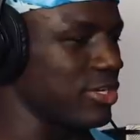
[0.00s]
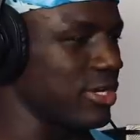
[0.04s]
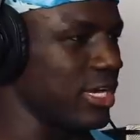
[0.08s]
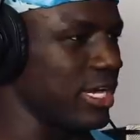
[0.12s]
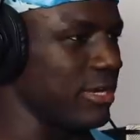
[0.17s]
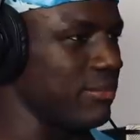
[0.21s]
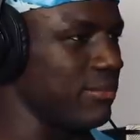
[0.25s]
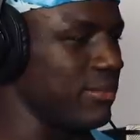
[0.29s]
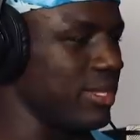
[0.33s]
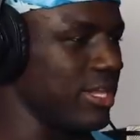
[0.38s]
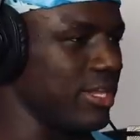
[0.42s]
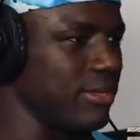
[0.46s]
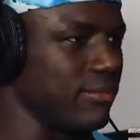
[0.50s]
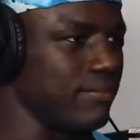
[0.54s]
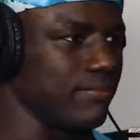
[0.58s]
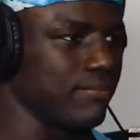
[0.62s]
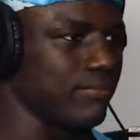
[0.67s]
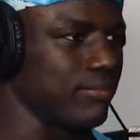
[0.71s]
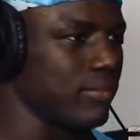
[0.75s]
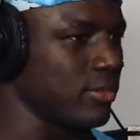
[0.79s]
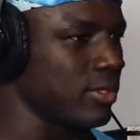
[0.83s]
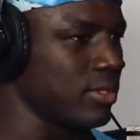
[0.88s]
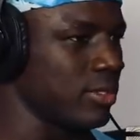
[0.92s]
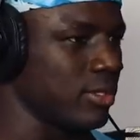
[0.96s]
year I'd been
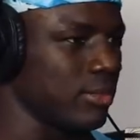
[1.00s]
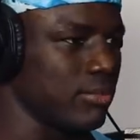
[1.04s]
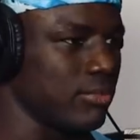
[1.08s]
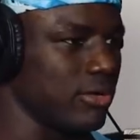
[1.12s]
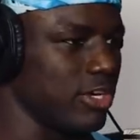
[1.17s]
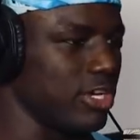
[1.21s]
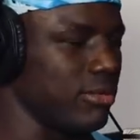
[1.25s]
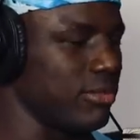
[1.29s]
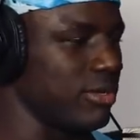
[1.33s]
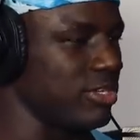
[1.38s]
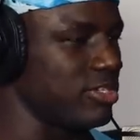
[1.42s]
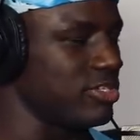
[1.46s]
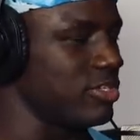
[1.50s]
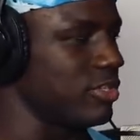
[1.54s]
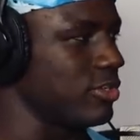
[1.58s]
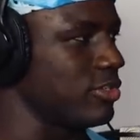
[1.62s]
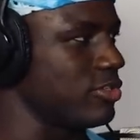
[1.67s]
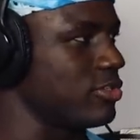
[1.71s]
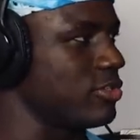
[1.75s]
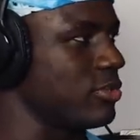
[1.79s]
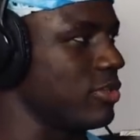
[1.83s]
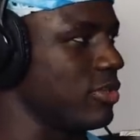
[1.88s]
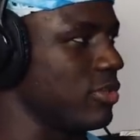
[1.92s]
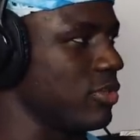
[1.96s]
pretty much still
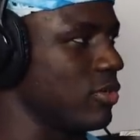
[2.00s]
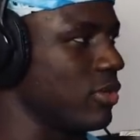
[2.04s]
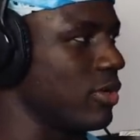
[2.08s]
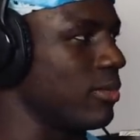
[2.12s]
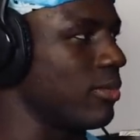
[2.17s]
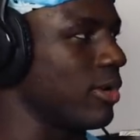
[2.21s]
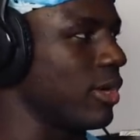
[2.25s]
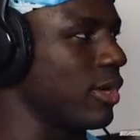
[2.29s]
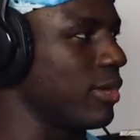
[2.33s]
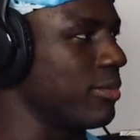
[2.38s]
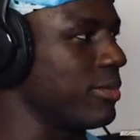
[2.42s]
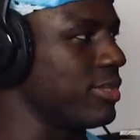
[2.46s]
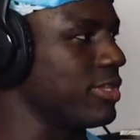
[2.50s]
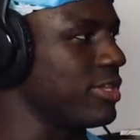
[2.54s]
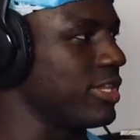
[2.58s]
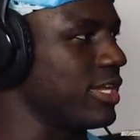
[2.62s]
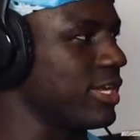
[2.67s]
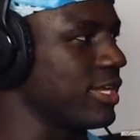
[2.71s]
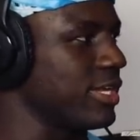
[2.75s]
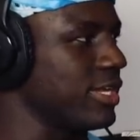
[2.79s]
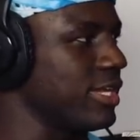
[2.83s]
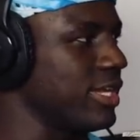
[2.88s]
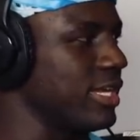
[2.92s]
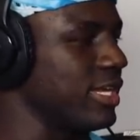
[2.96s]
just doing the normal Army
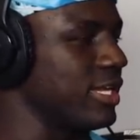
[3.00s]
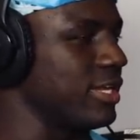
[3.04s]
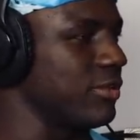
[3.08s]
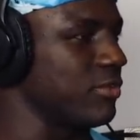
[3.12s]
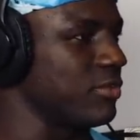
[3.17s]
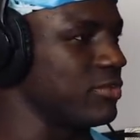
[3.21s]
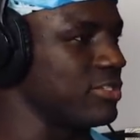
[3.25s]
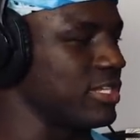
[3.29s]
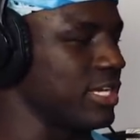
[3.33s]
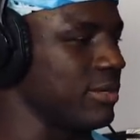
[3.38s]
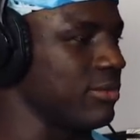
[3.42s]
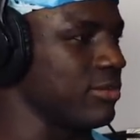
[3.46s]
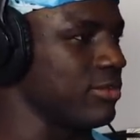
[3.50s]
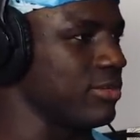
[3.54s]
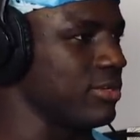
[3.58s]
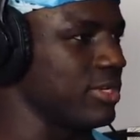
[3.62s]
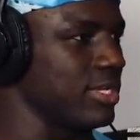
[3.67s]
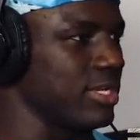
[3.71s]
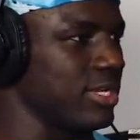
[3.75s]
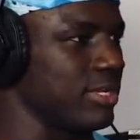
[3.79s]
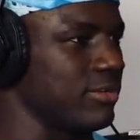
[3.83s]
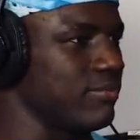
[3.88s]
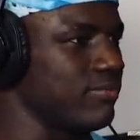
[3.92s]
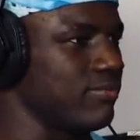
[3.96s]
thing, and was able
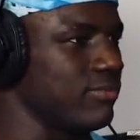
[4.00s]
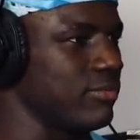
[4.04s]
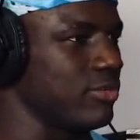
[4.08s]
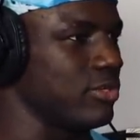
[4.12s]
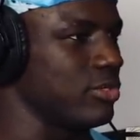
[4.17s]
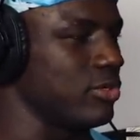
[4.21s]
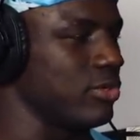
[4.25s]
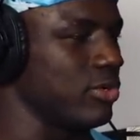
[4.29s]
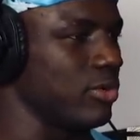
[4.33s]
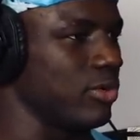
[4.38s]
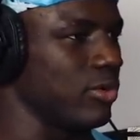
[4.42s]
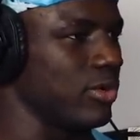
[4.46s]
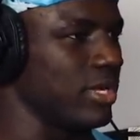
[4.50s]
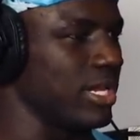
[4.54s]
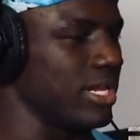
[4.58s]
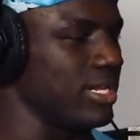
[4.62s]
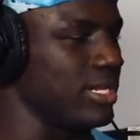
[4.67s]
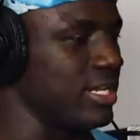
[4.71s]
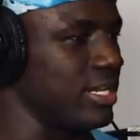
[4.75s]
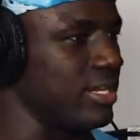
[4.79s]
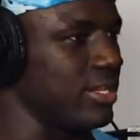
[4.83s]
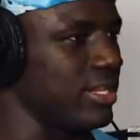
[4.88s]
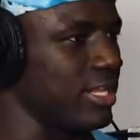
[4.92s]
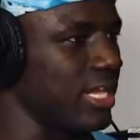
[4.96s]
to do what I
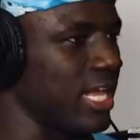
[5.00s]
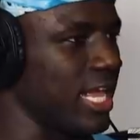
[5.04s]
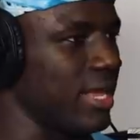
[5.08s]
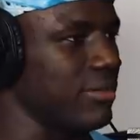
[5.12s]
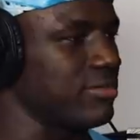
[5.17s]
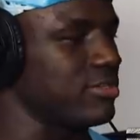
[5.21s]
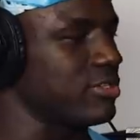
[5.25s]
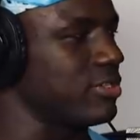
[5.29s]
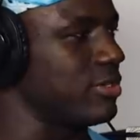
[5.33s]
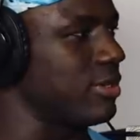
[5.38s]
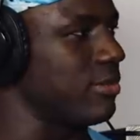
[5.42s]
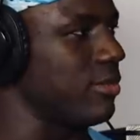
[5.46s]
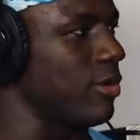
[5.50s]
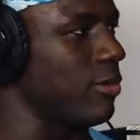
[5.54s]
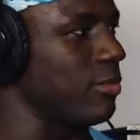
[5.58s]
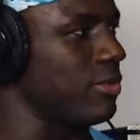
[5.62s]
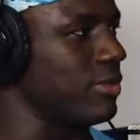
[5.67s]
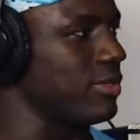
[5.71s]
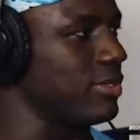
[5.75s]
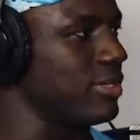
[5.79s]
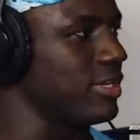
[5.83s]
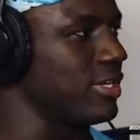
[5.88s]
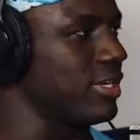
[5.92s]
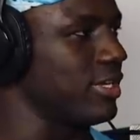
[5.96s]
did at the games, and I'm
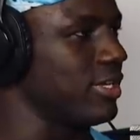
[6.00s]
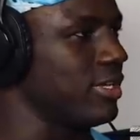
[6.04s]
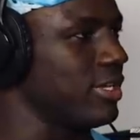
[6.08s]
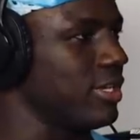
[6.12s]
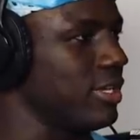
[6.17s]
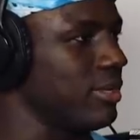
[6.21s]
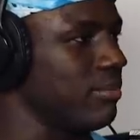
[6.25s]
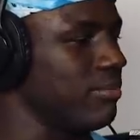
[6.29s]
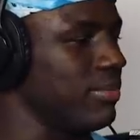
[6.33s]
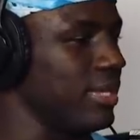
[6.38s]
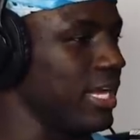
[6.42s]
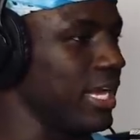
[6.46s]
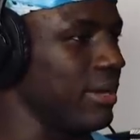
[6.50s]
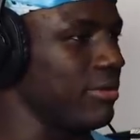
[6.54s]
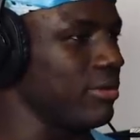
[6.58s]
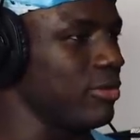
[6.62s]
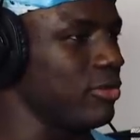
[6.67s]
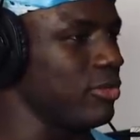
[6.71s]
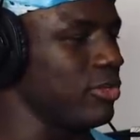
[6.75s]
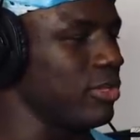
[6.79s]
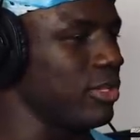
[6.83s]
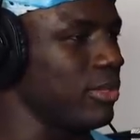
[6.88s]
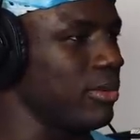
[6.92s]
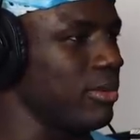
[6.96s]
hoping to be able
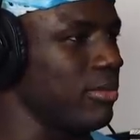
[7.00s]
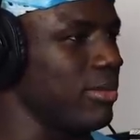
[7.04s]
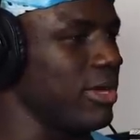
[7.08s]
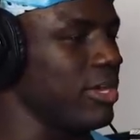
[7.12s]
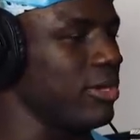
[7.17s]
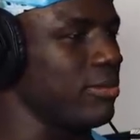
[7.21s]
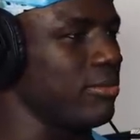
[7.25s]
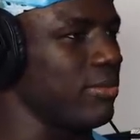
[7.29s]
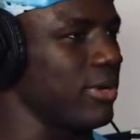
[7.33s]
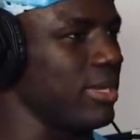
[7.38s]
to do a little bit better.